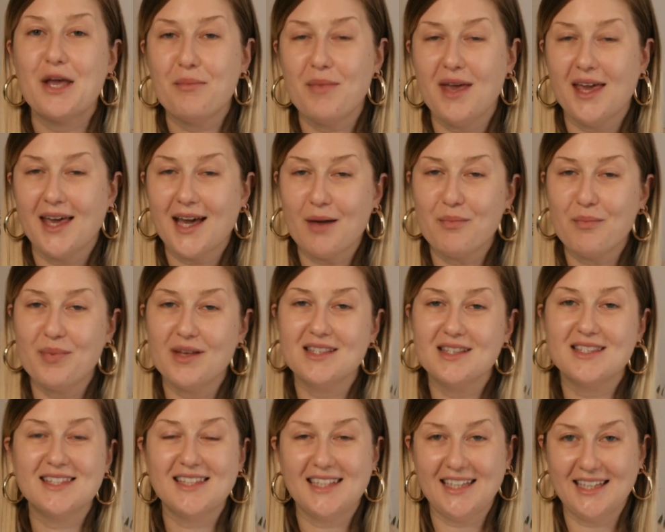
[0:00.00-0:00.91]
Makeup
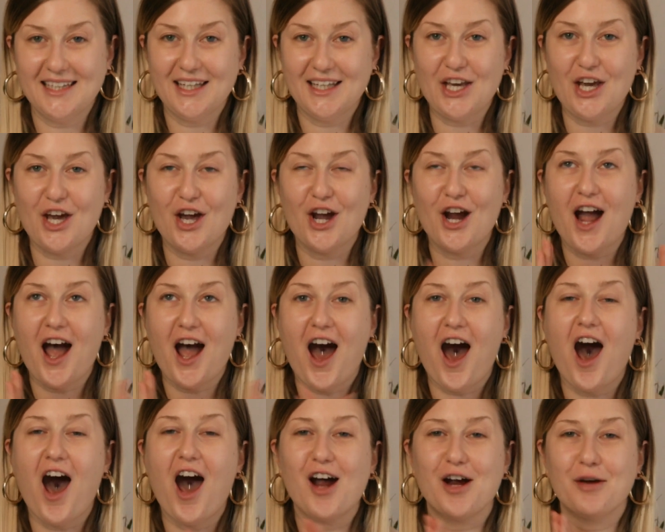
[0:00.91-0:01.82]
and skincare
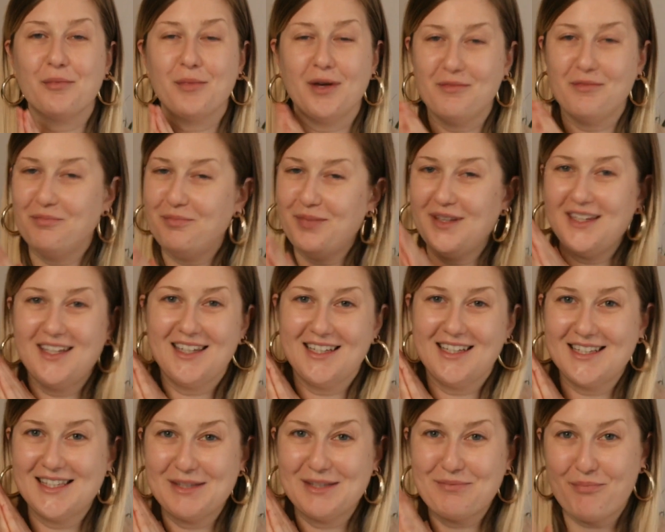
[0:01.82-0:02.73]
are my
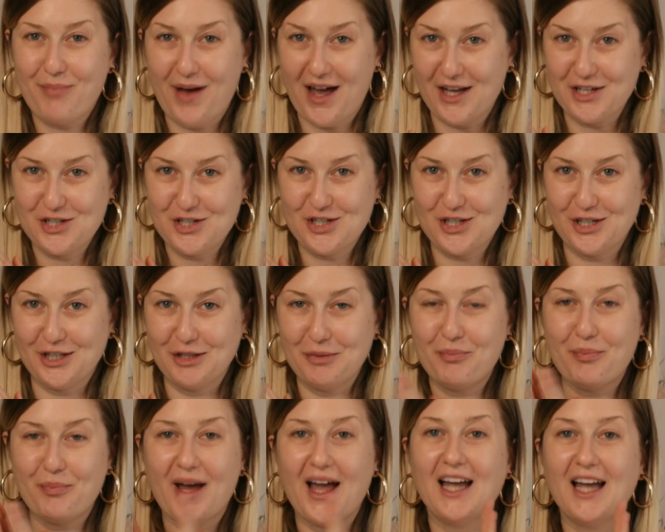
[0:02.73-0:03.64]
biggest
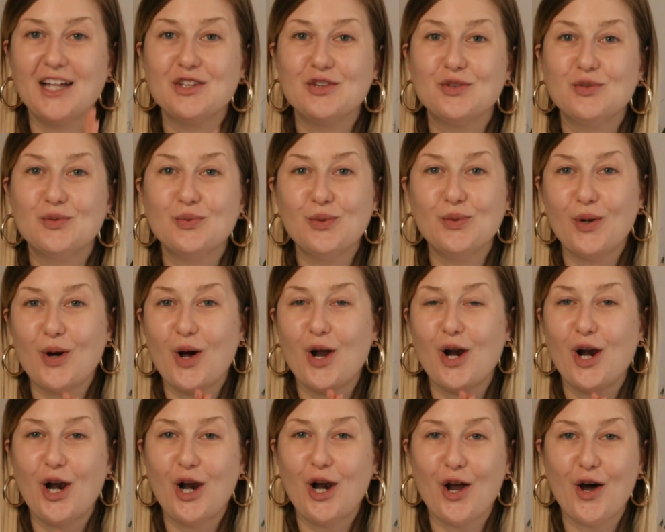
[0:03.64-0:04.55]
passion, but I do
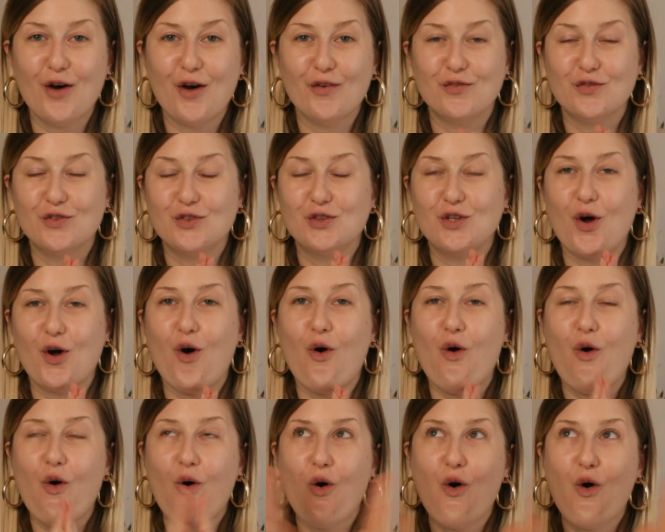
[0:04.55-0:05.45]
love the
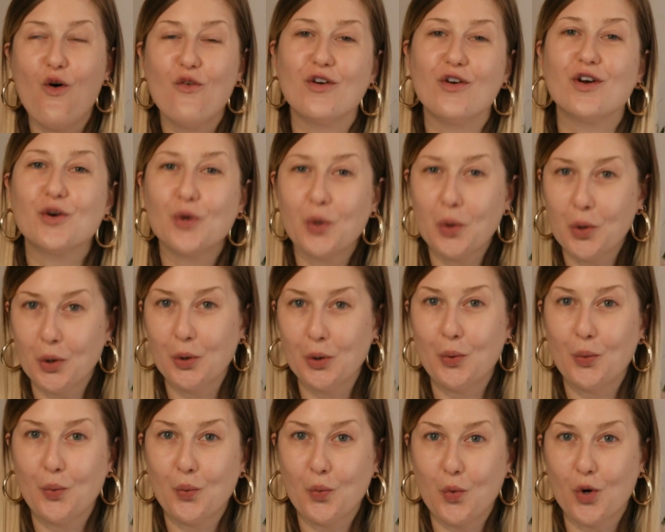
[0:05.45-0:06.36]

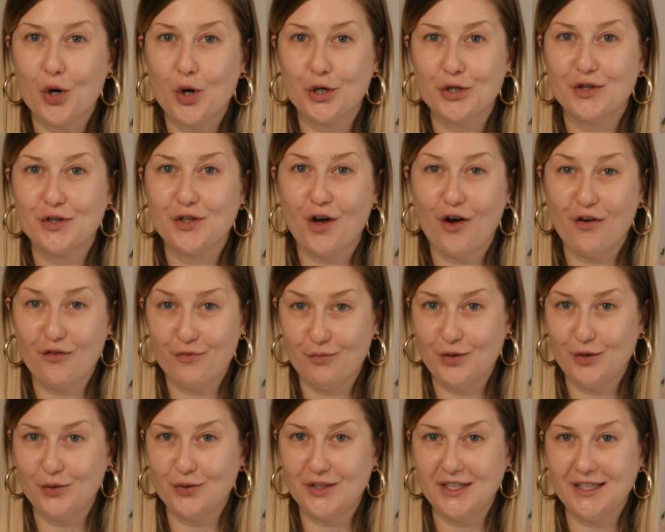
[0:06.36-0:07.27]
overall world
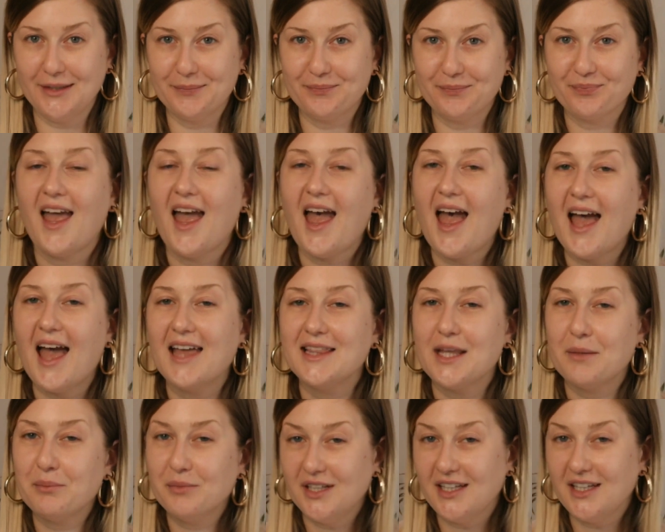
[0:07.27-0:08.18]
of beauty.
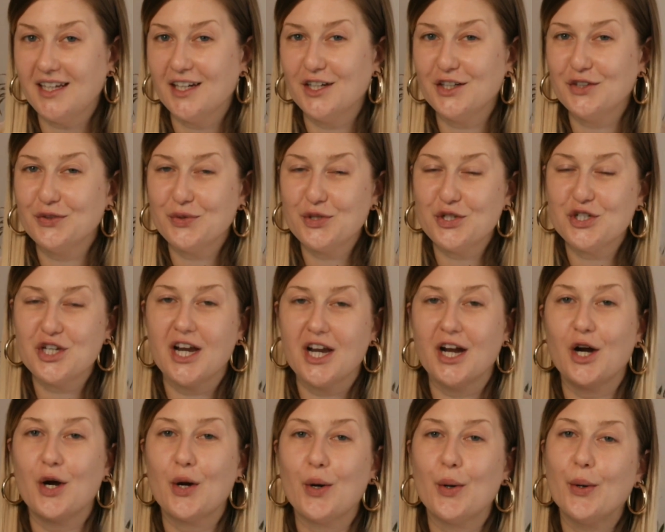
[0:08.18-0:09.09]
And I'm here to
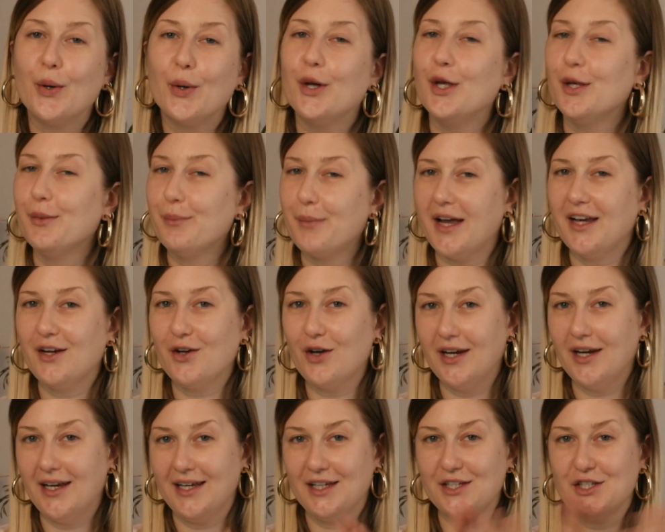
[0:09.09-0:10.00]
share all my
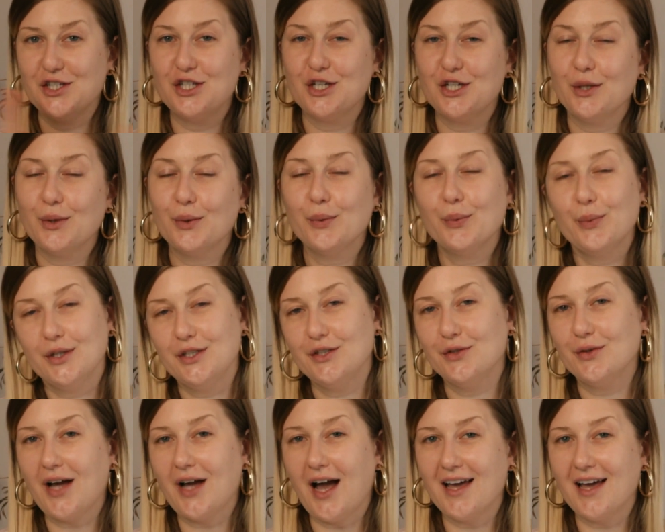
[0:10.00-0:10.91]
knowledge with you